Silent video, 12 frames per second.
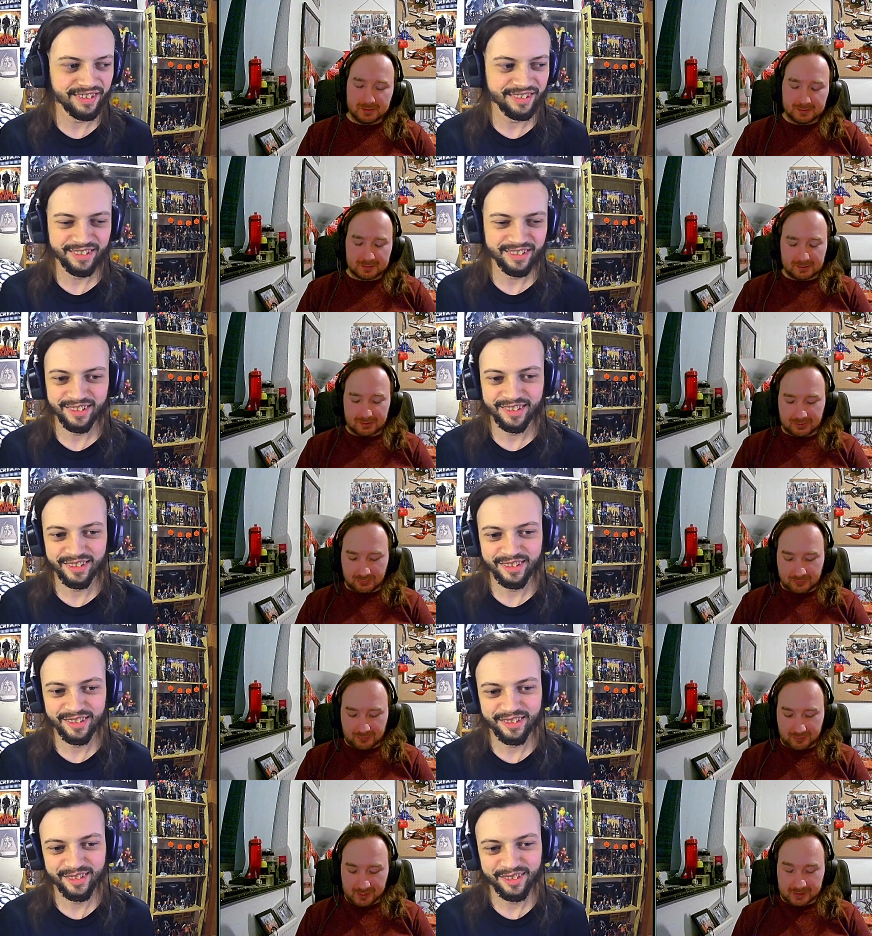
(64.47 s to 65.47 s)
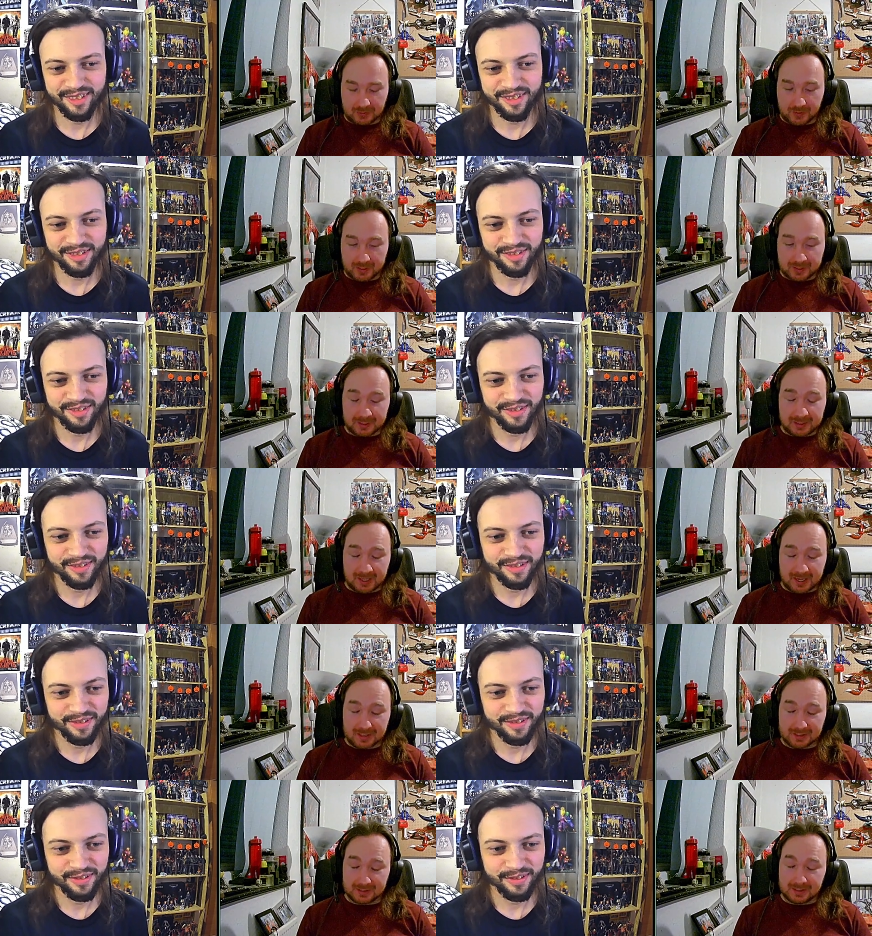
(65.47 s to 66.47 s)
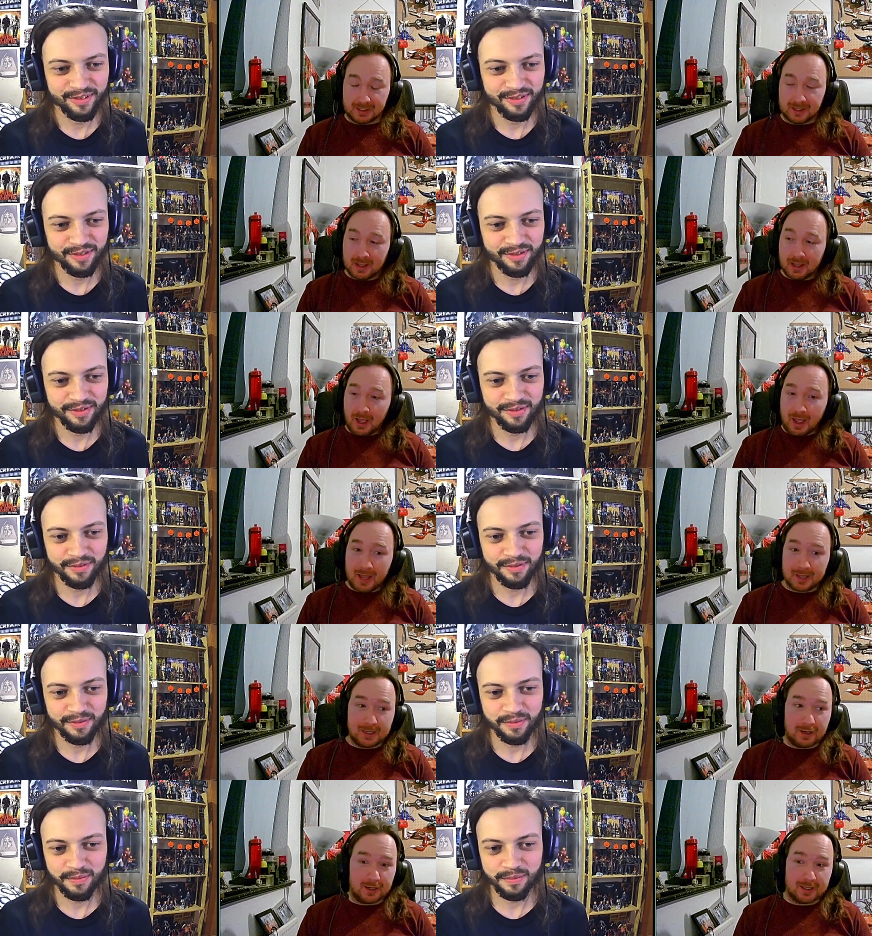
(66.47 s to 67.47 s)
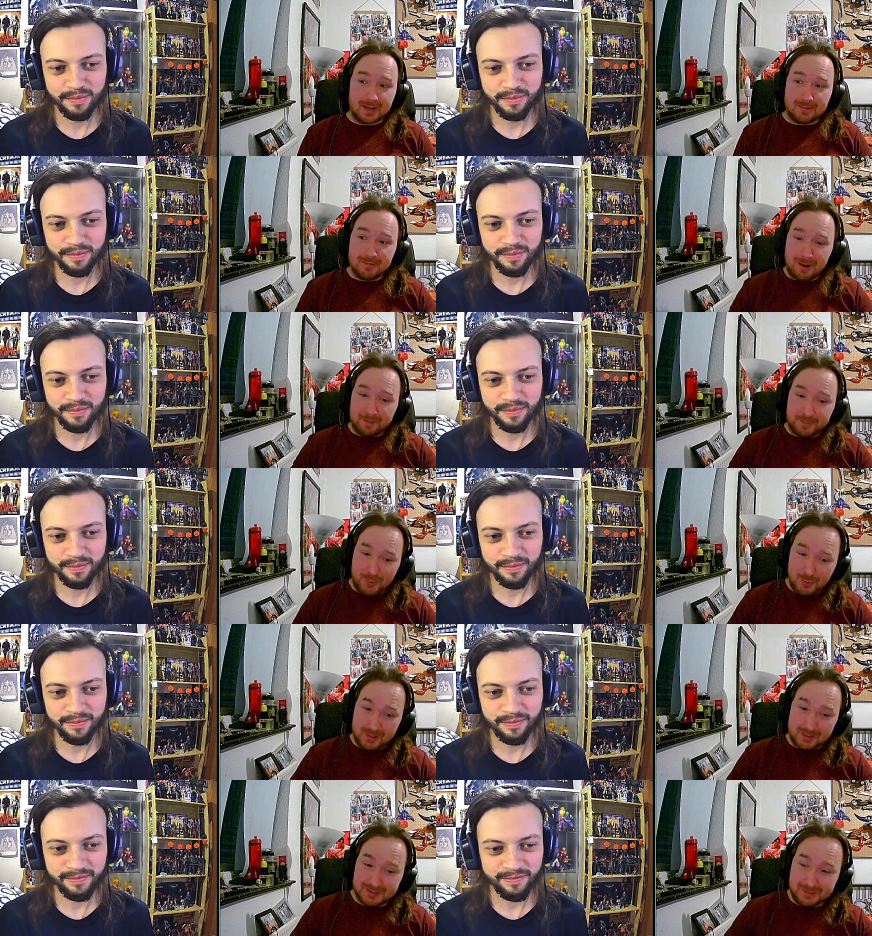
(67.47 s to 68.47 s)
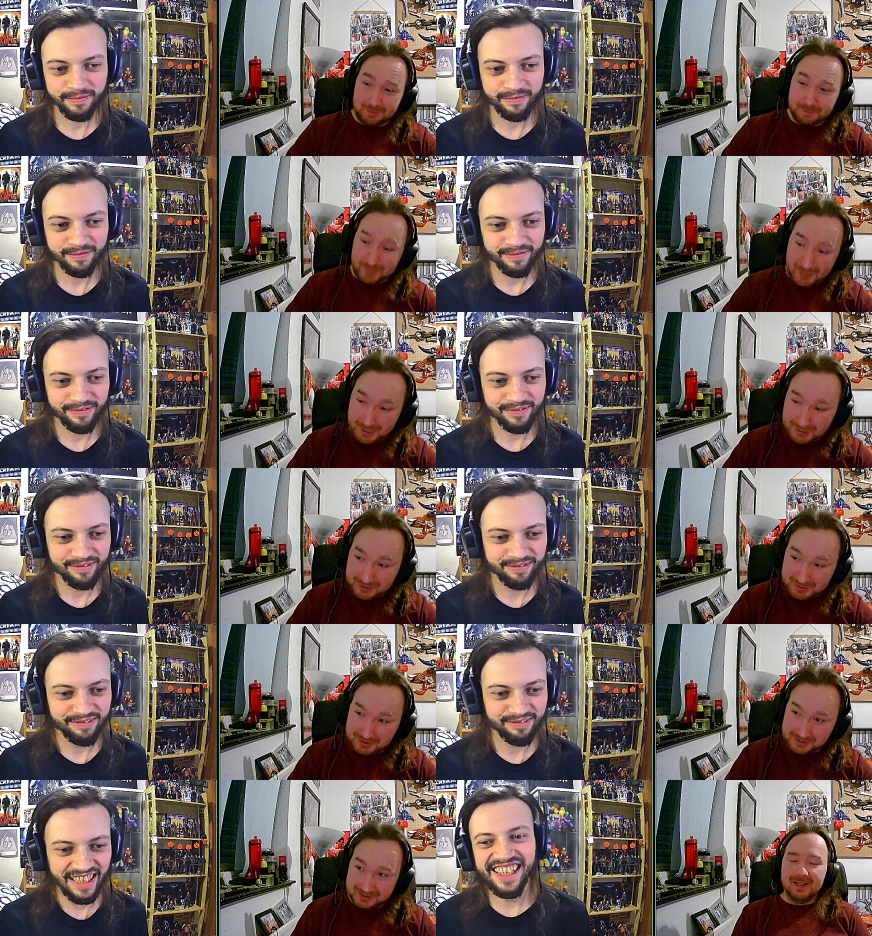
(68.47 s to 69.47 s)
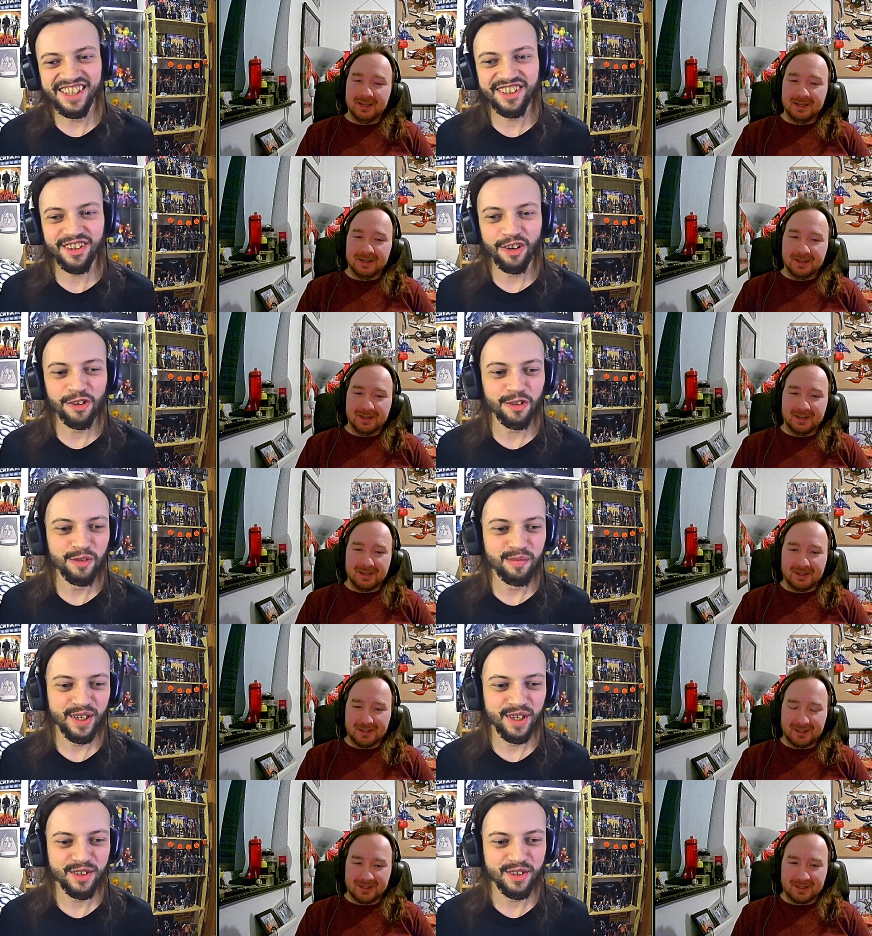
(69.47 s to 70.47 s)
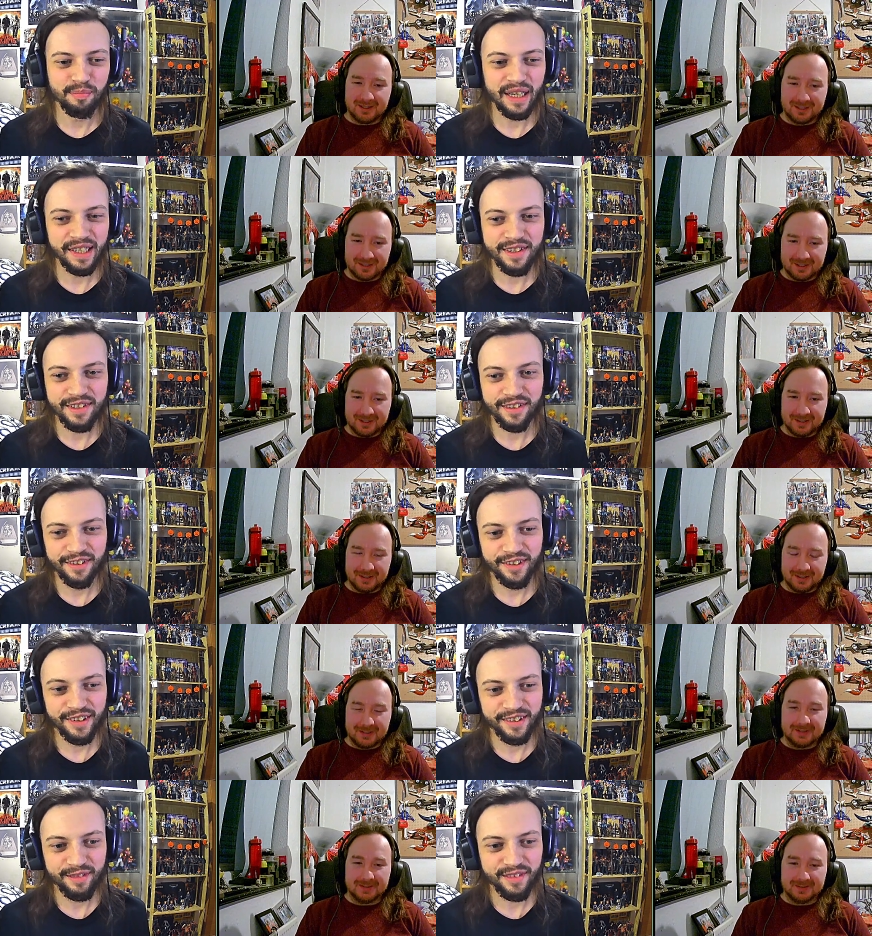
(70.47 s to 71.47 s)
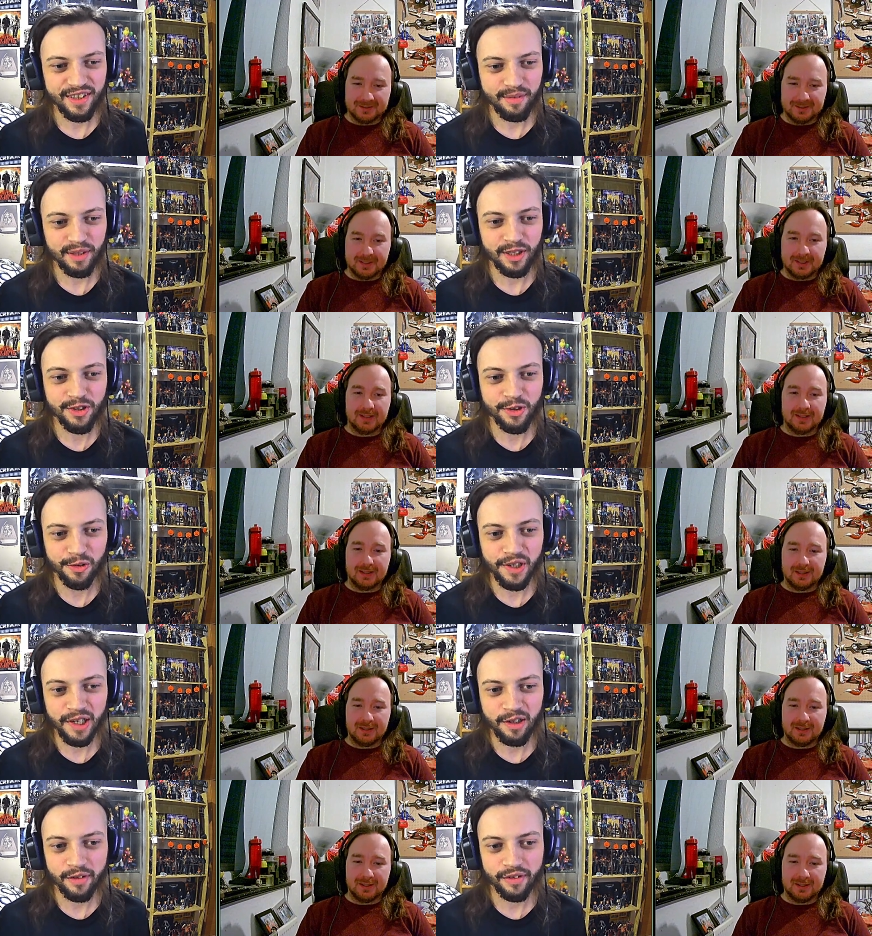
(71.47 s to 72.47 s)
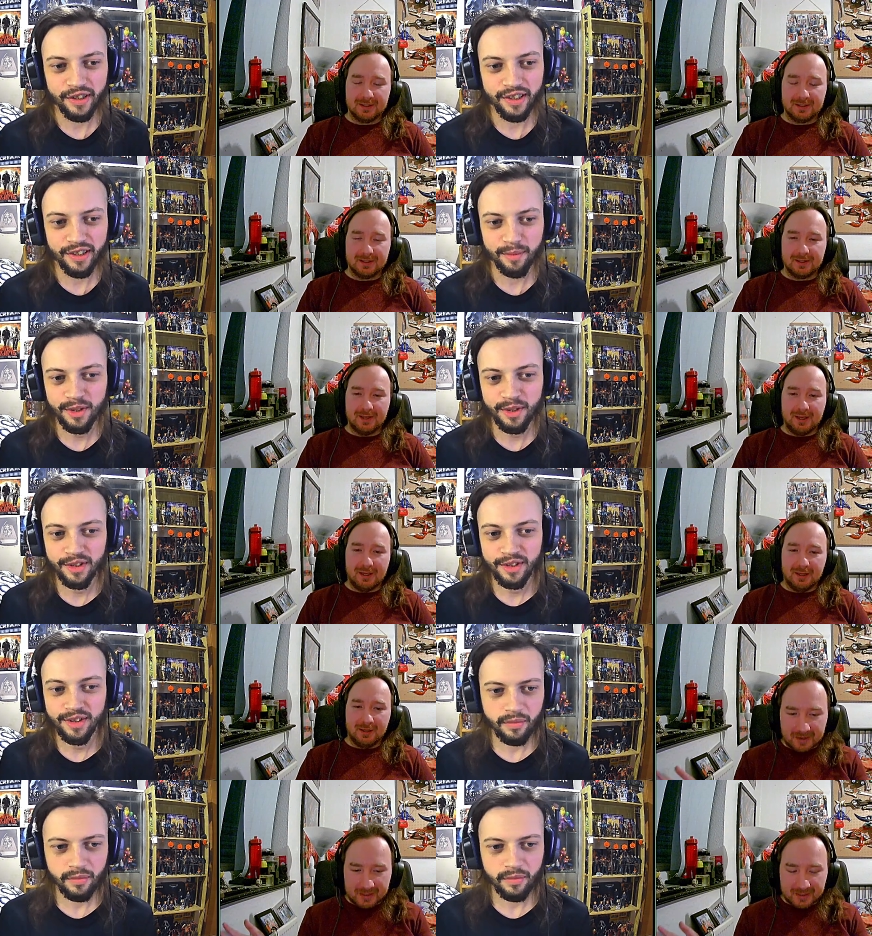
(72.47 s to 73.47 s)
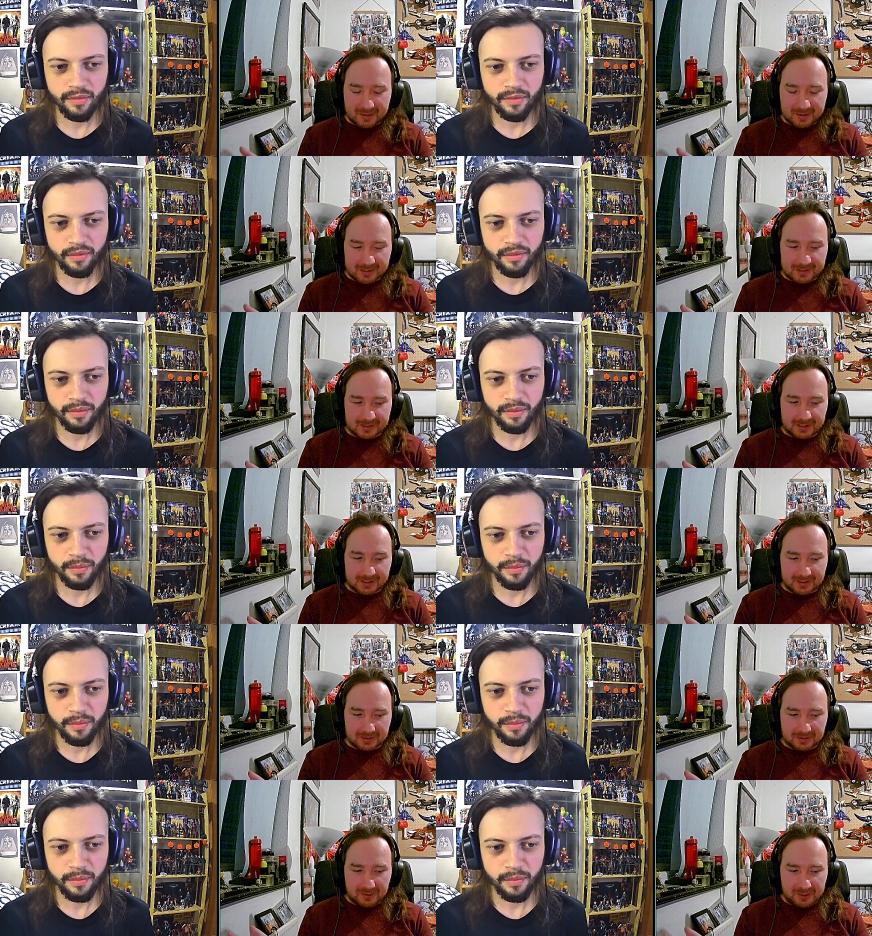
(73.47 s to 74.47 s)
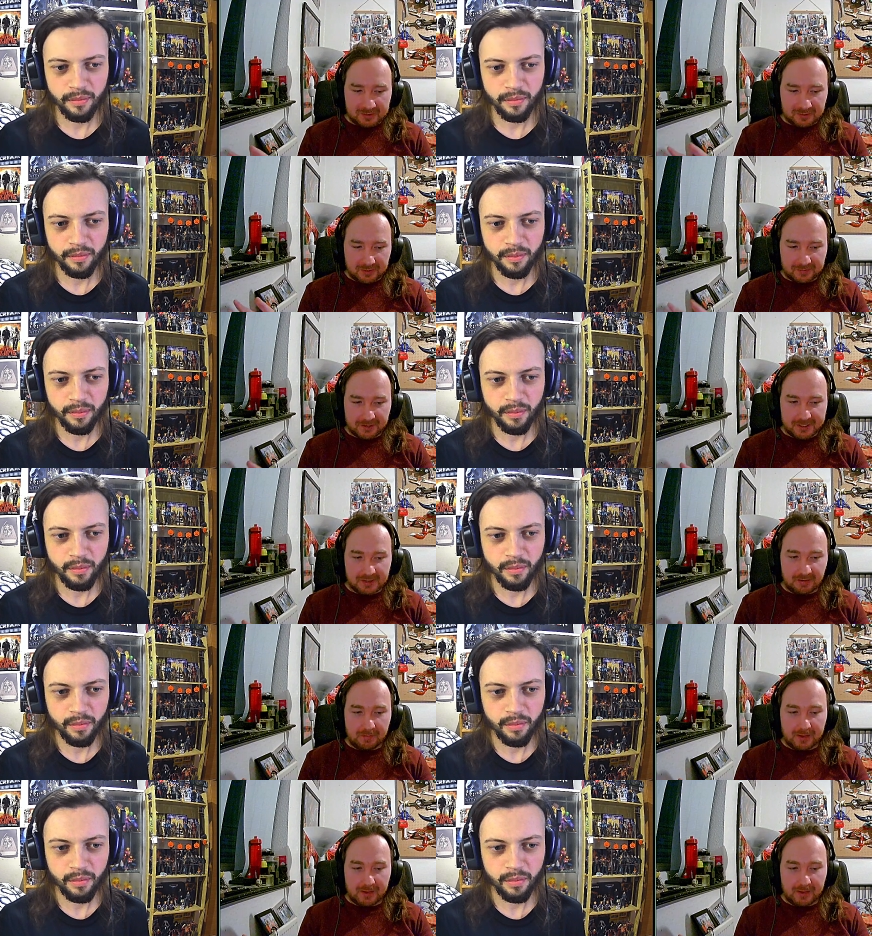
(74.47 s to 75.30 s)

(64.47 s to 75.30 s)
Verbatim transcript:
Speaker 1: was
Speaker 2: just funny, just the way Kincaid just like, I can't get my pills bitch.
Speaker 1: And then his dog comes in and just bites her, doesn't it? And takes a big chunk out of her arm.
Speaker 2: Yeah. My theory is like the reason why Freddy's coming